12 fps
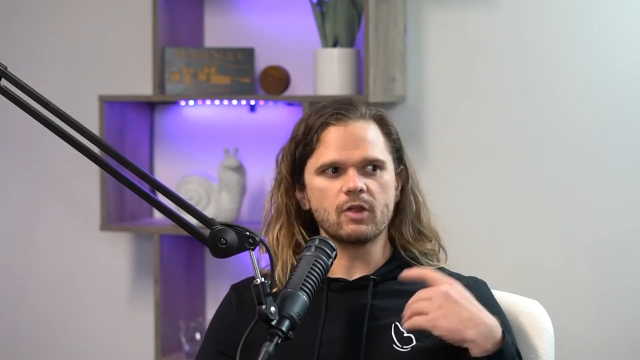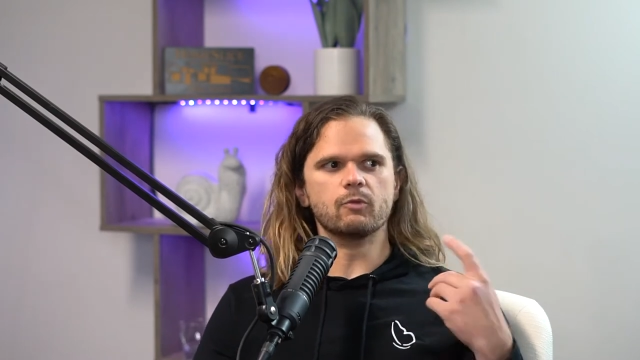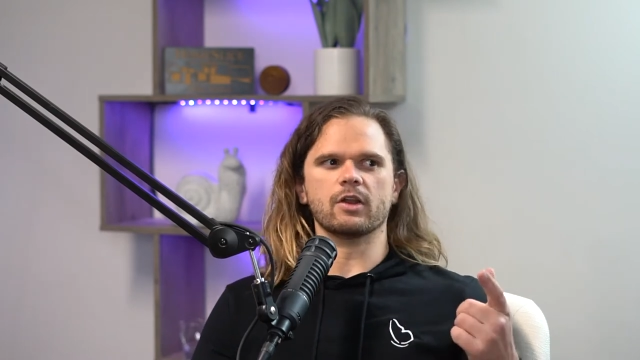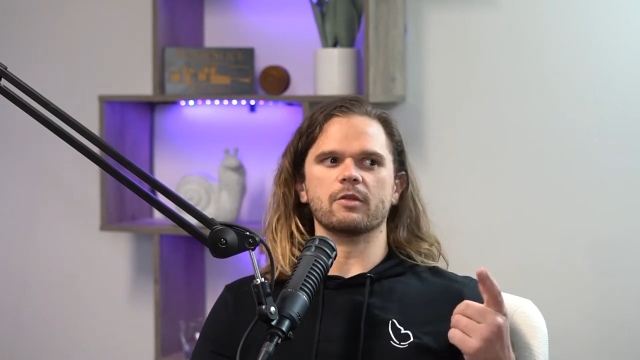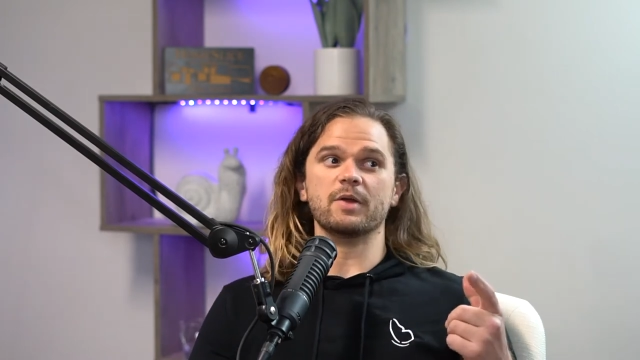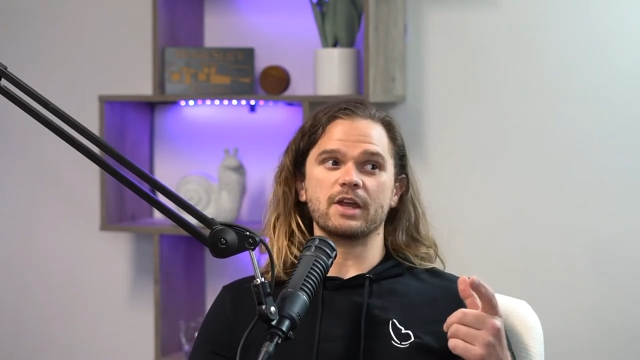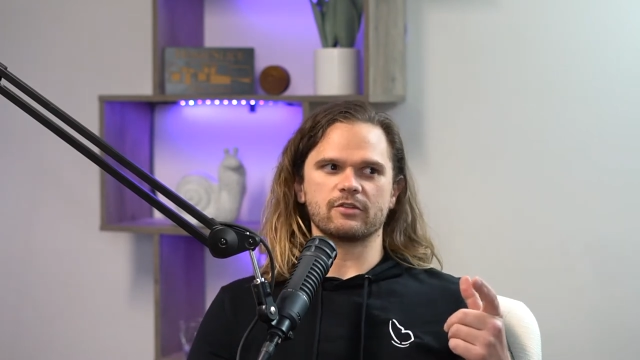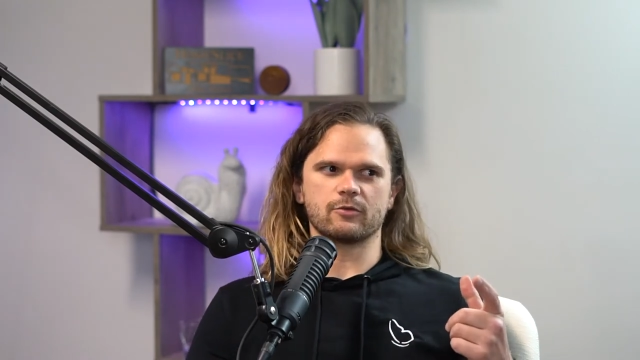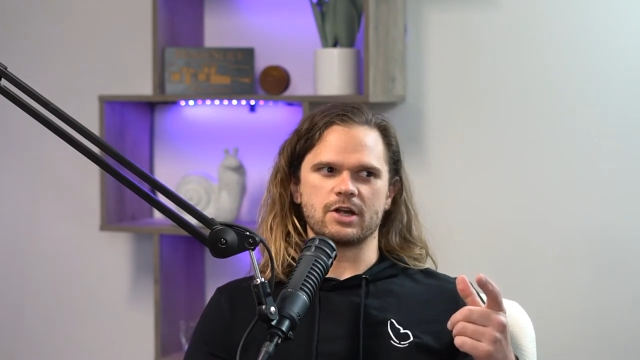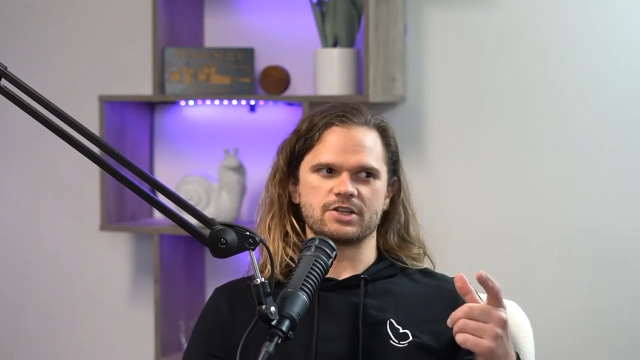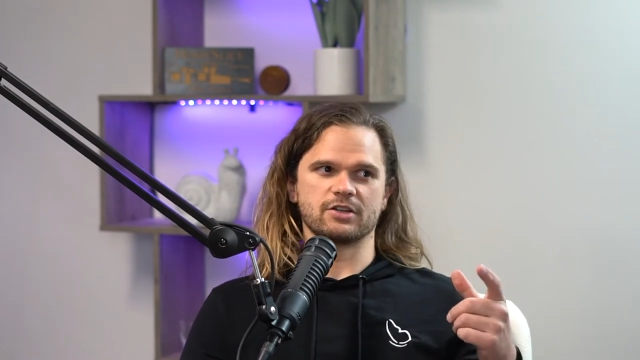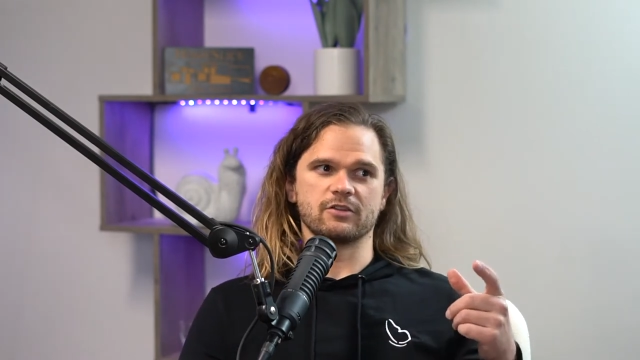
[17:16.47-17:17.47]
One of the biggest
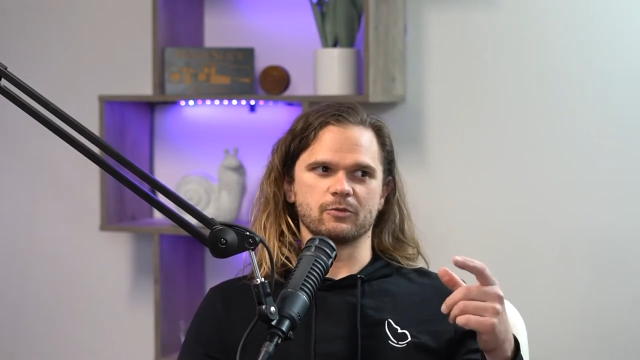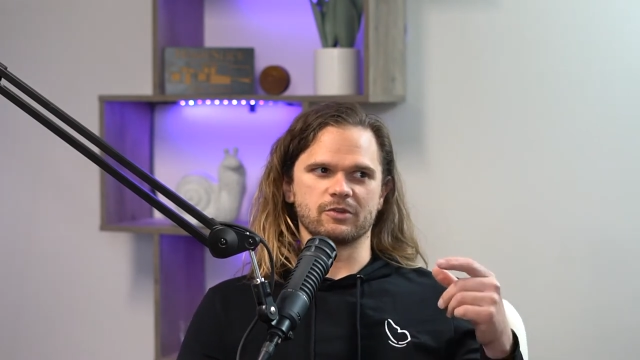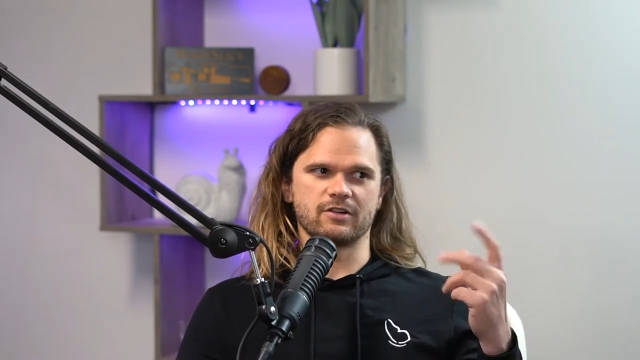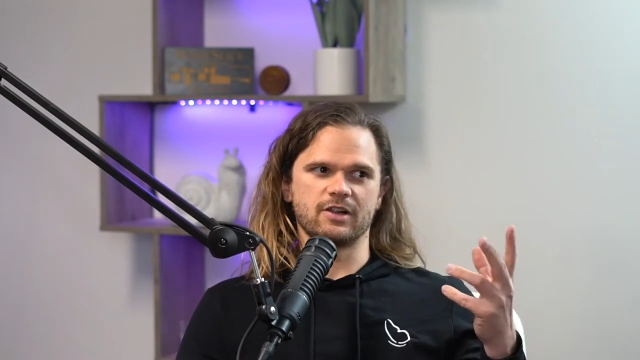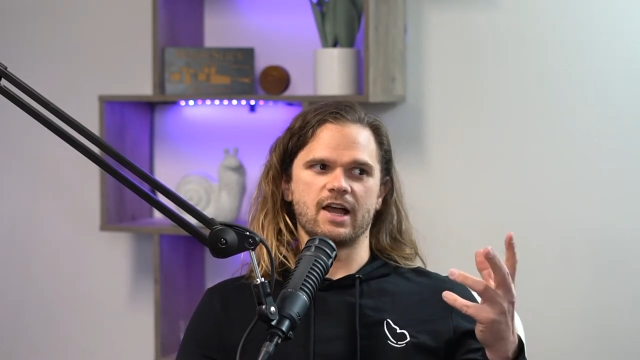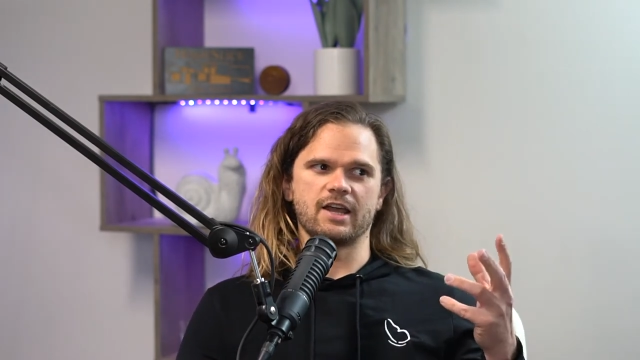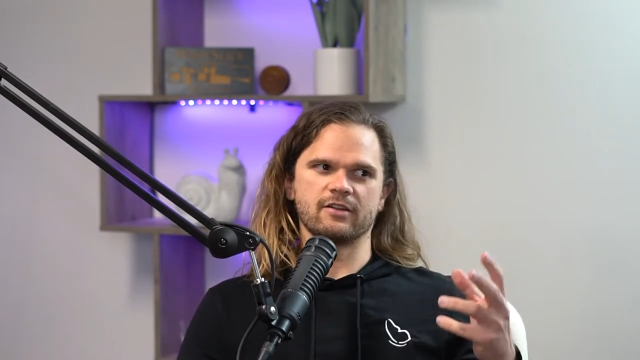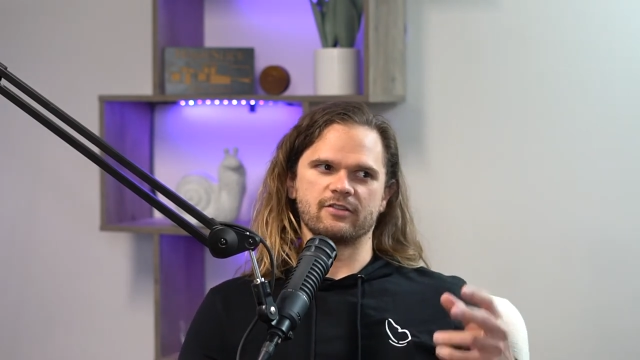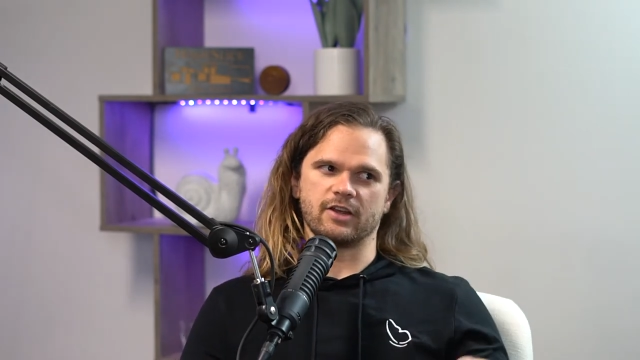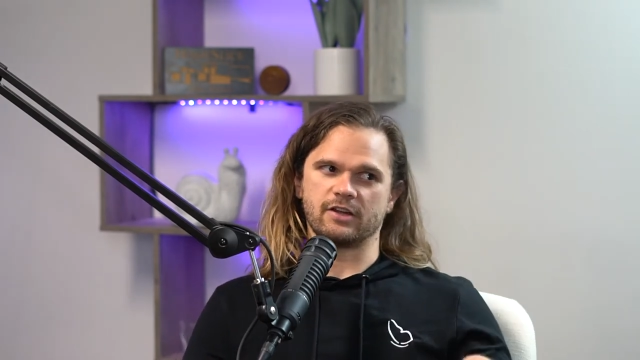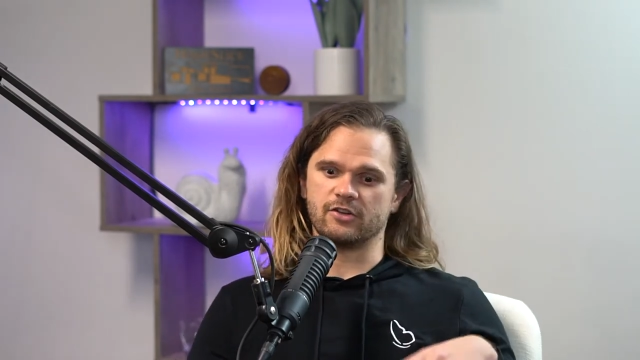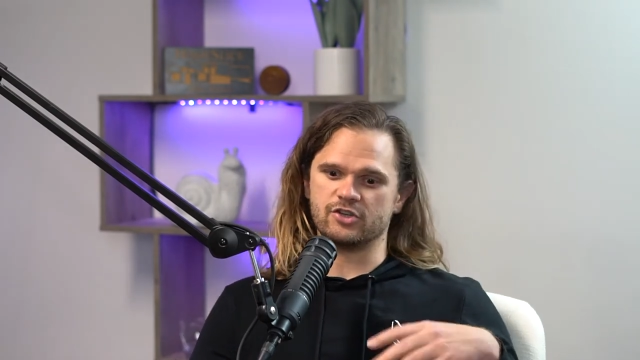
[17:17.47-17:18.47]
questions was
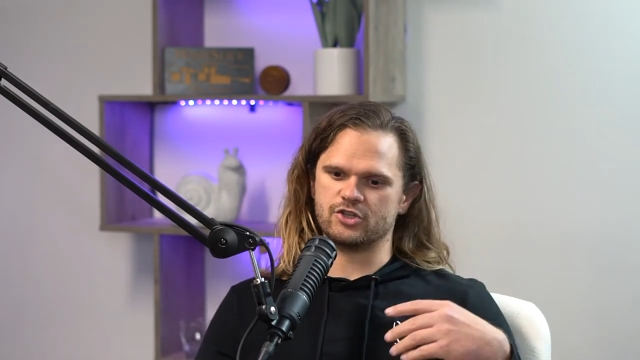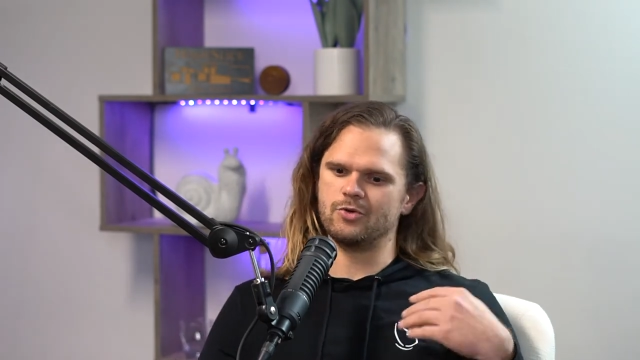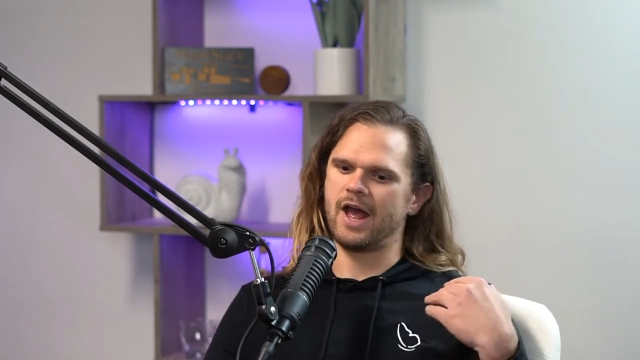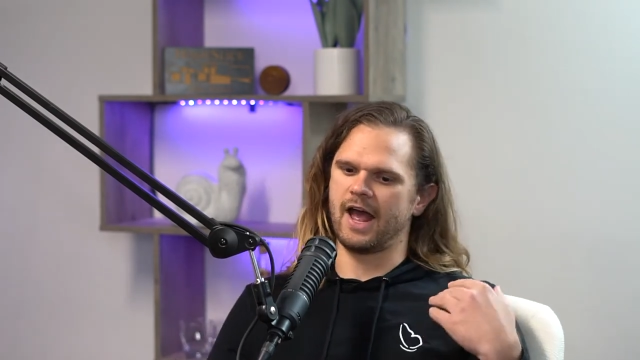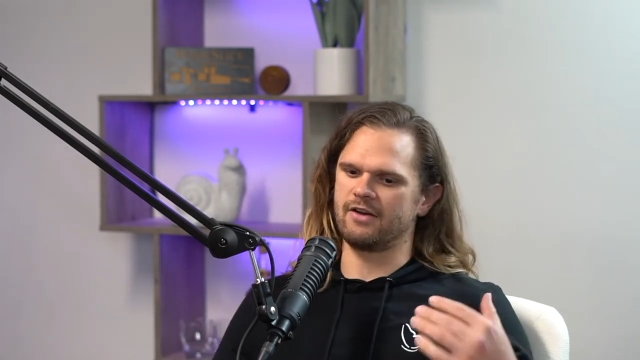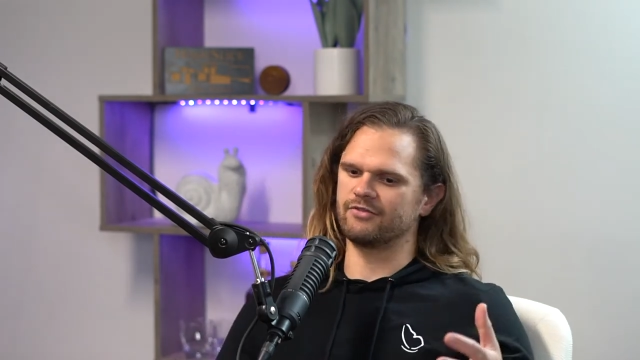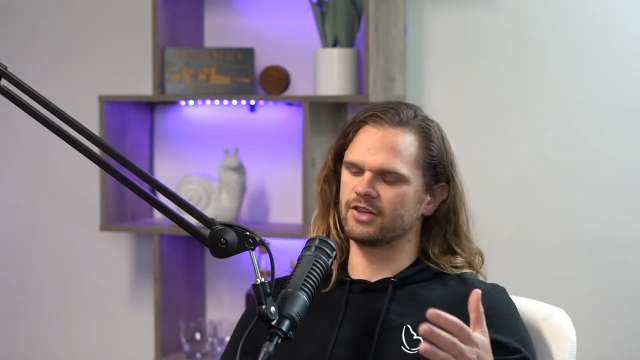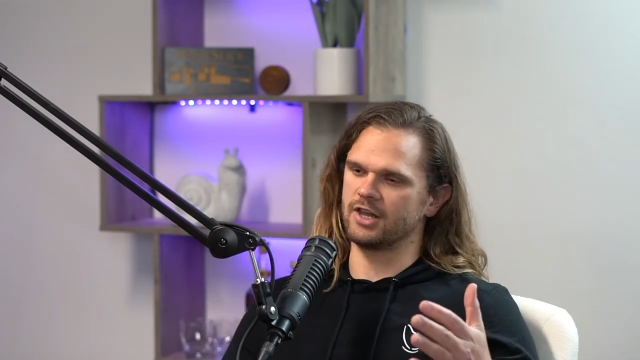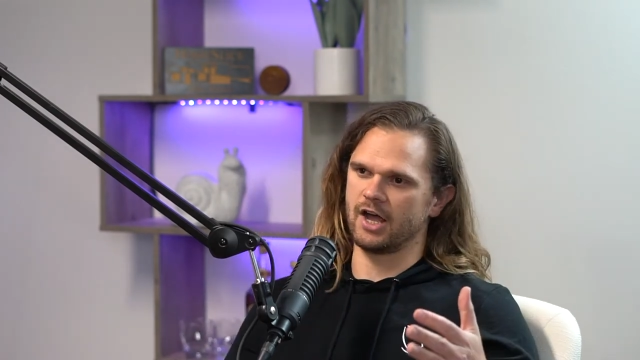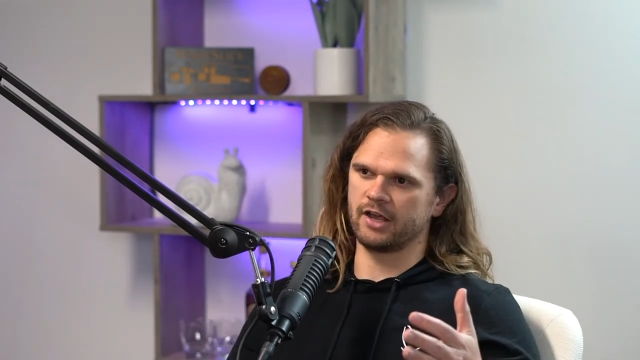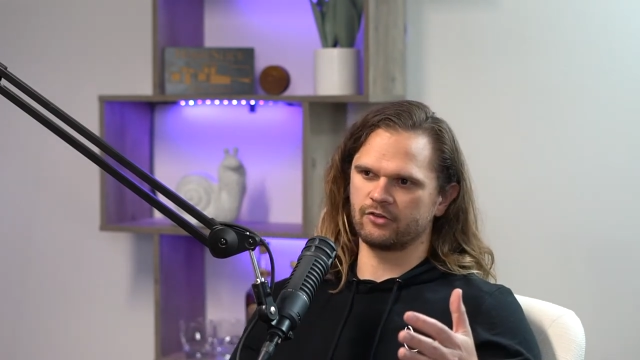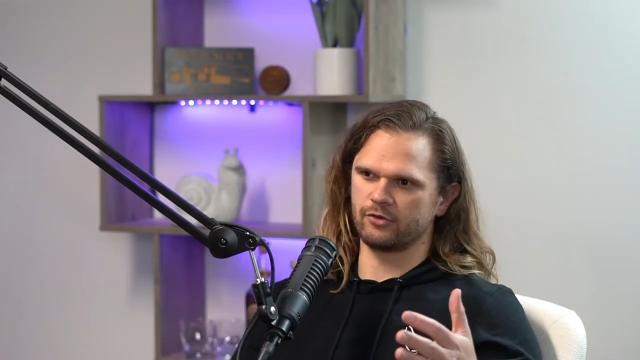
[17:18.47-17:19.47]
clients. Like, did you have
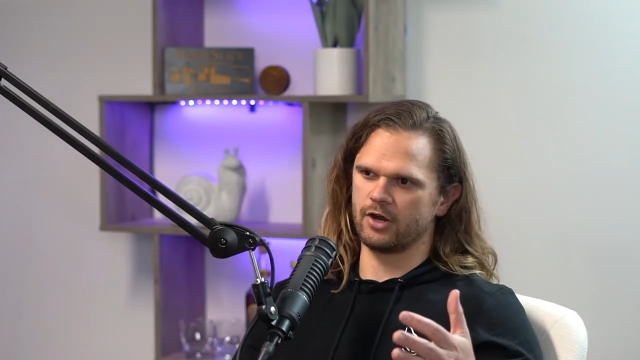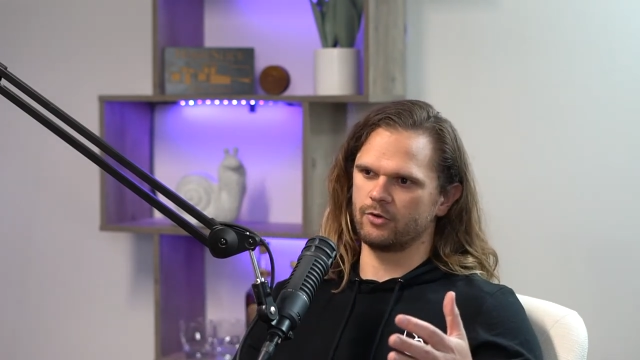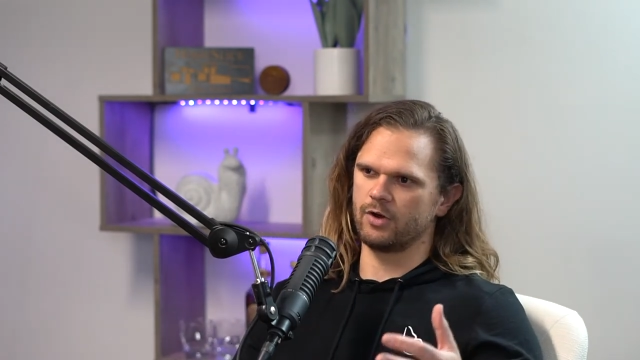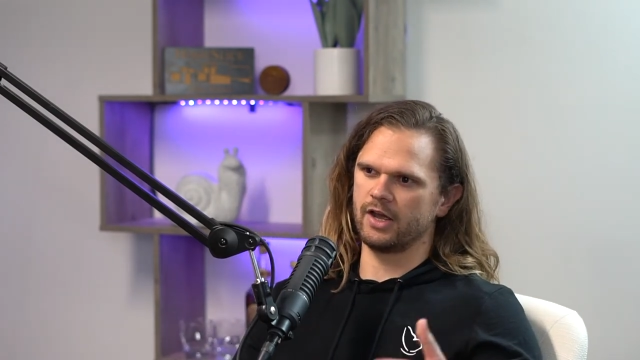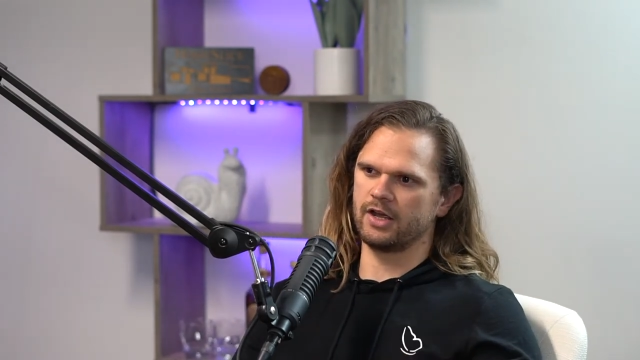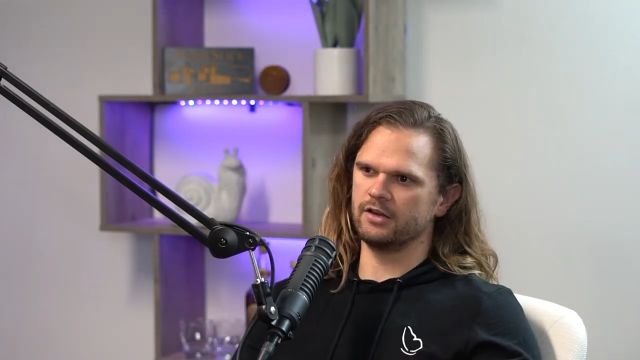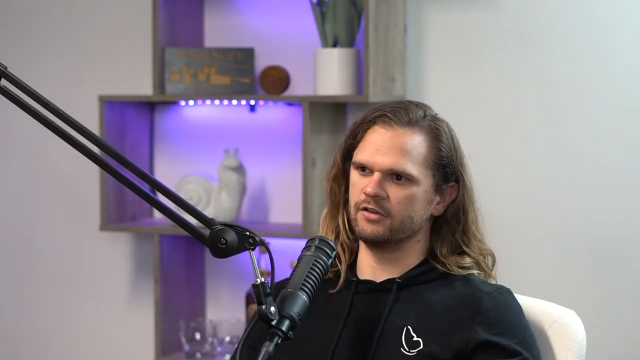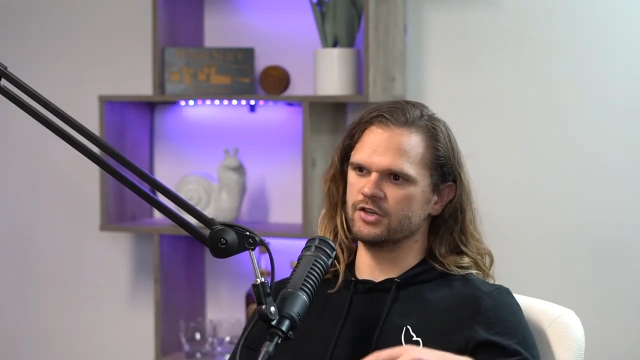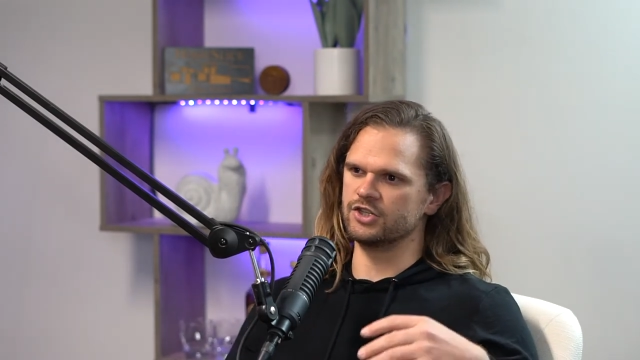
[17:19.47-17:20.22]
clients right away?